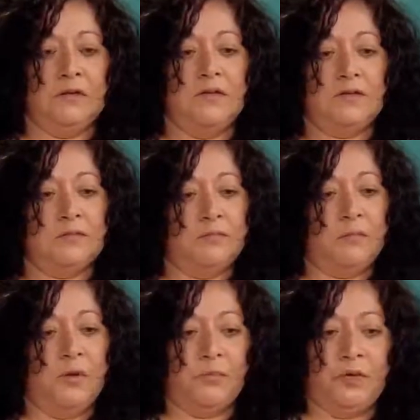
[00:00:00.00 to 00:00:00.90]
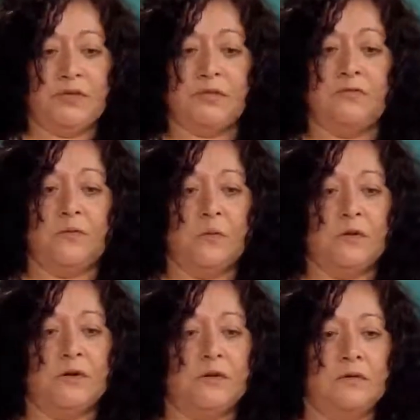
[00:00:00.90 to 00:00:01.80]
this preparation
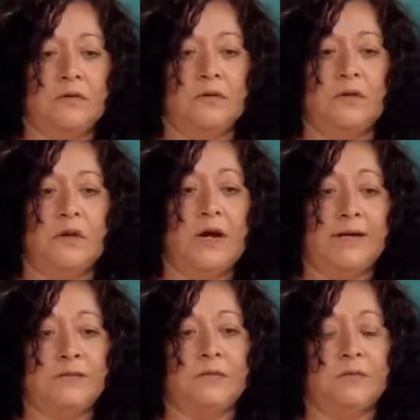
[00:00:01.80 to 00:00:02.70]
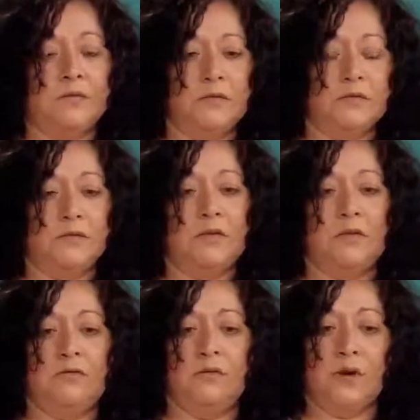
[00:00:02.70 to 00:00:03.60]
for high school,
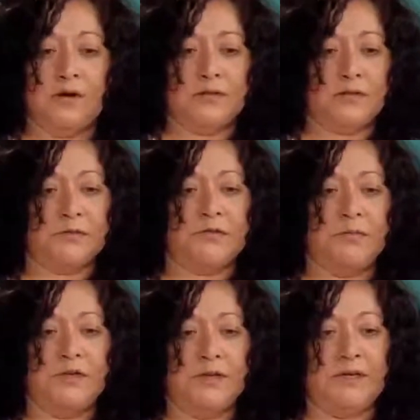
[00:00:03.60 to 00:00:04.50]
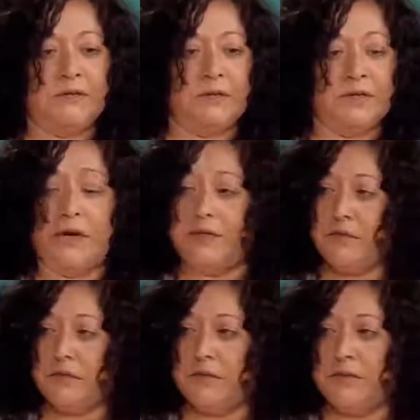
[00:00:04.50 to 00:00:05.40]
for our district to be aligned with the high
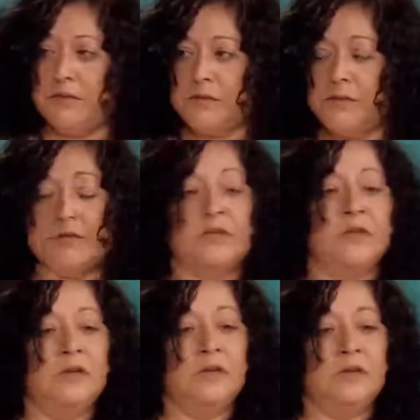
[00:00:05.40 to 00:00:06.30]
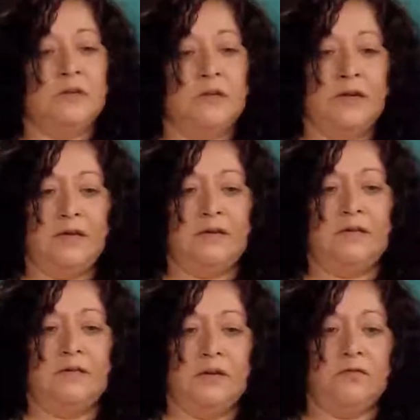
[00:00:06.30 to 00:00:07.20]
school district, and
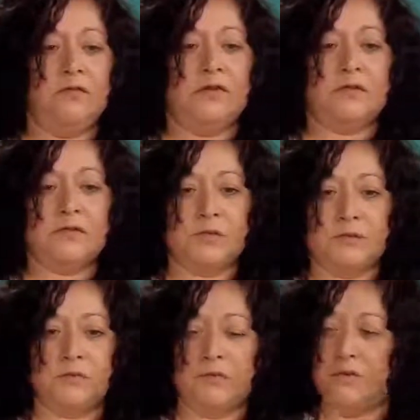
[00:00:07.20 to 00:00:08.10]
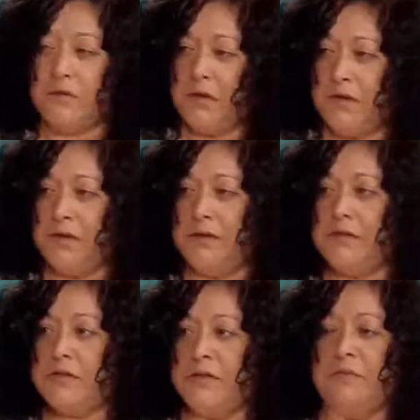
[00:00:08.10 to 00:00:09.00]
therefore our children will go to
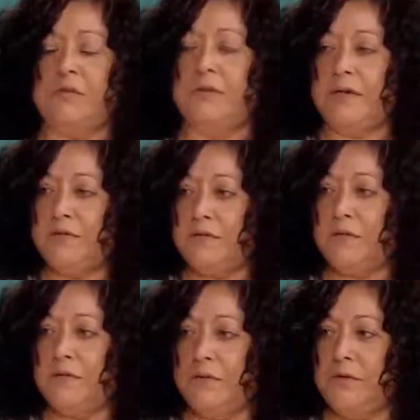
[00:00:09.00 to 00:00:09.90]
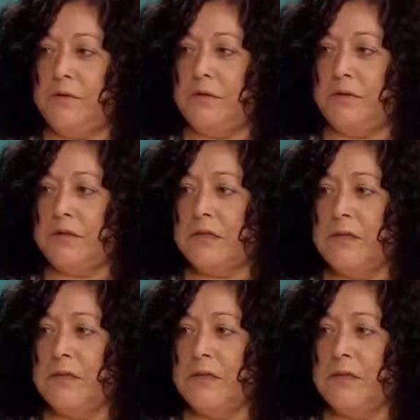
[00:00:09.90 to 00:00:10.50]
college and be ready for the real world.